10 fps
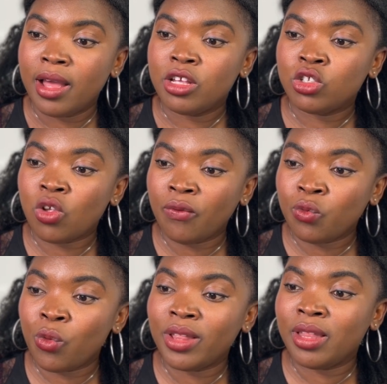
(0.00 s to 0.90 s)

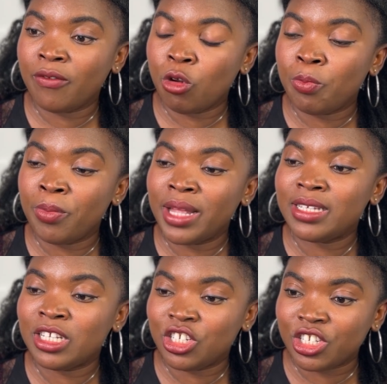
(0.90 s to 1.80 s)
software development
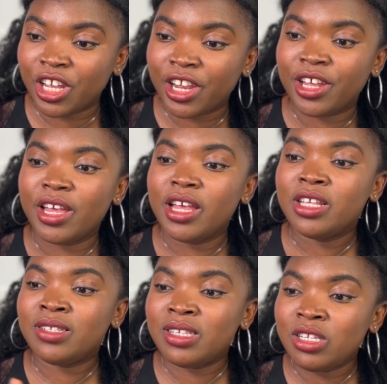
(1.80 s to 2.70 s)
engineer,
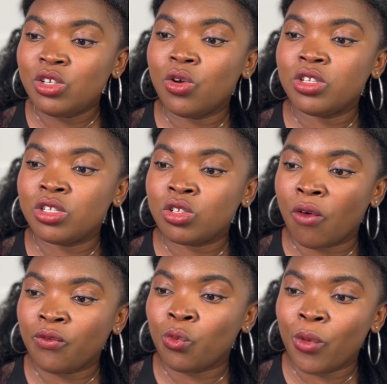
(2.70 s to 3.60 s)
senior
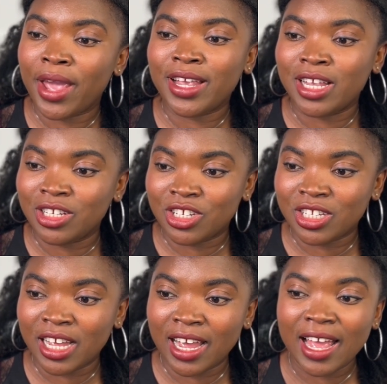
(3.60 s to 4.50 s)
software engineer,